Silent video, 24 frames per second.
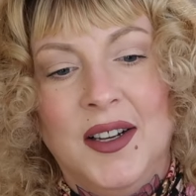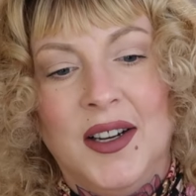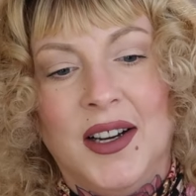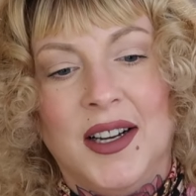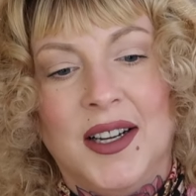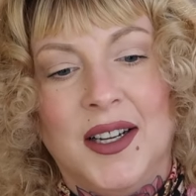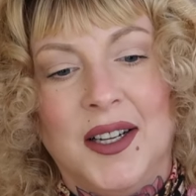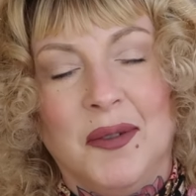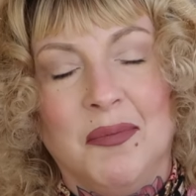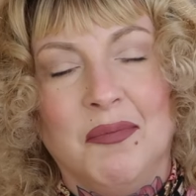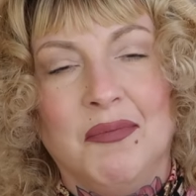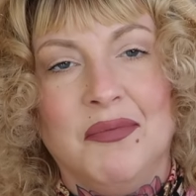
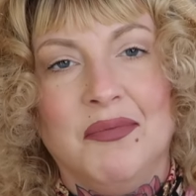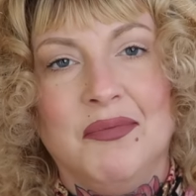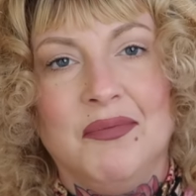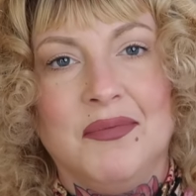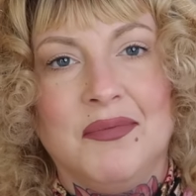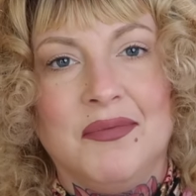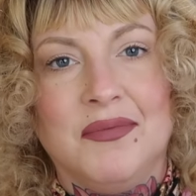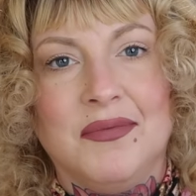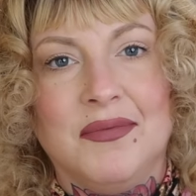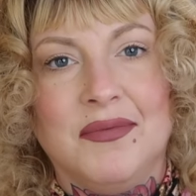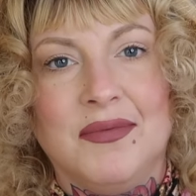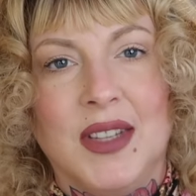Um,
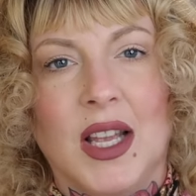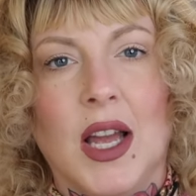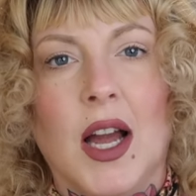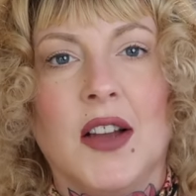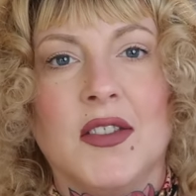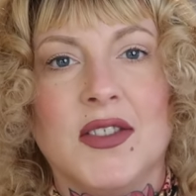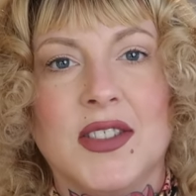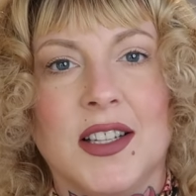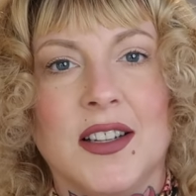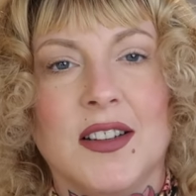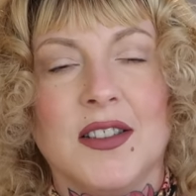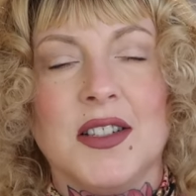yeah, I
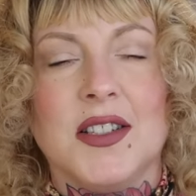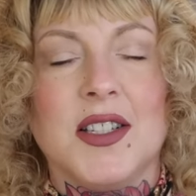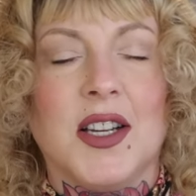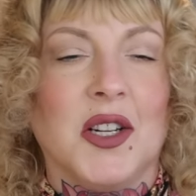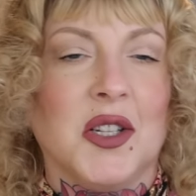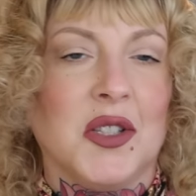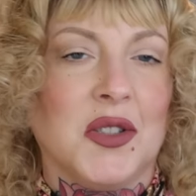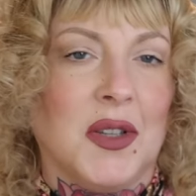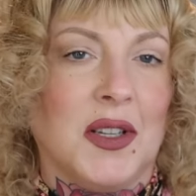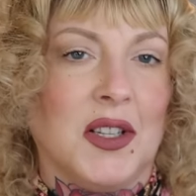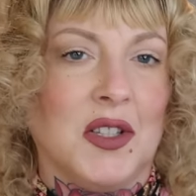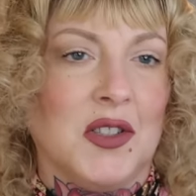said it in the
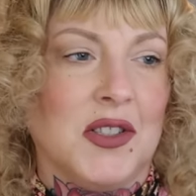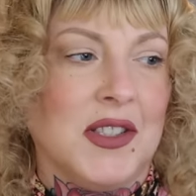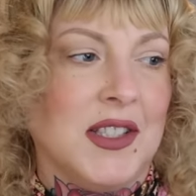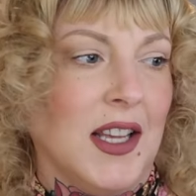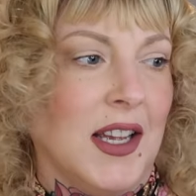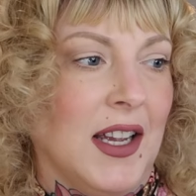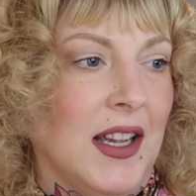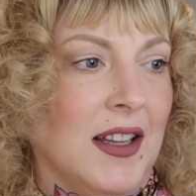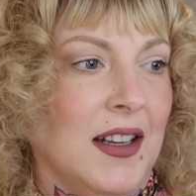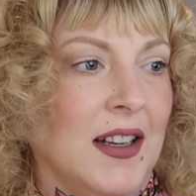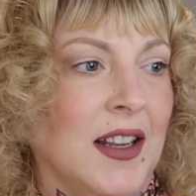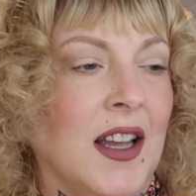title so I could just
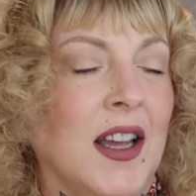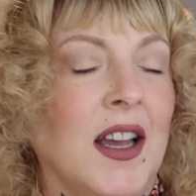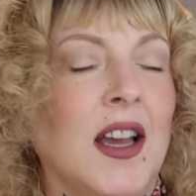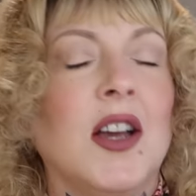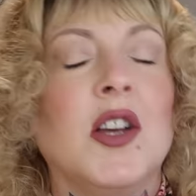say it.